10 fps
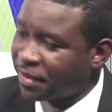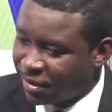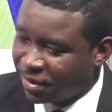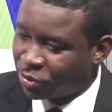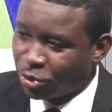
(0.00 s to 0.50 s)

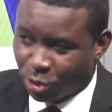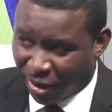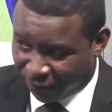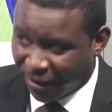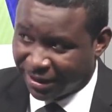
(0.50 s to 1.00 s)
these issues you
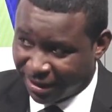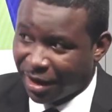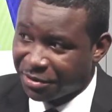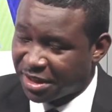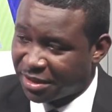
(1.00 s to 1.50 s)
are fighting
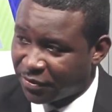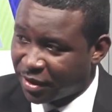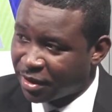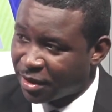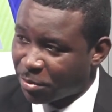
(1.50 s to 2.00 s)

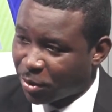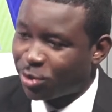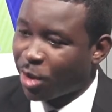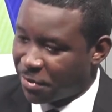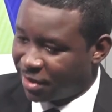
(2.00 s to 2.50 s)
aggressively?
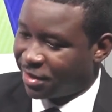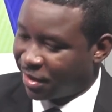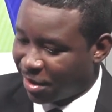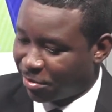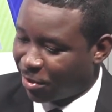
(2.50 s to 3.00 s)
Because you are
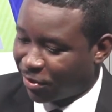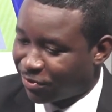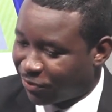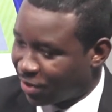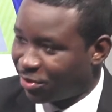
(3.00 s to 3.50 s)
mentioning them
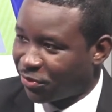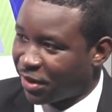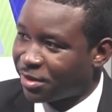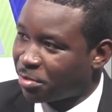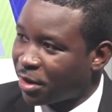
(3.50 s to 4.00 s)
on face-to-face,
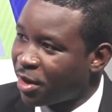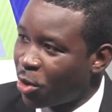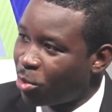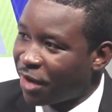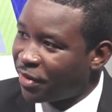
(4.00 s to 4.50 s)
-face, but saying
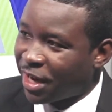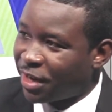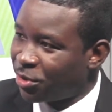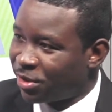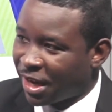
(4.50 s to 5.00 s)
that, you I'm, haven't
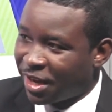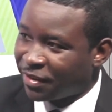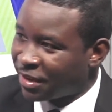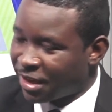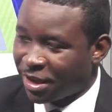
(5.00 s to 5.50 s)
heard you saying, saying
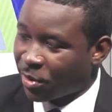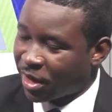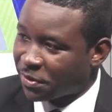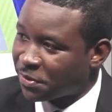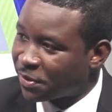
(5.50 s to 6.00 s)
this I'm anywhere
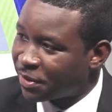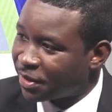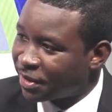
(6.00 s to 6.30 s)
saying, else. No, I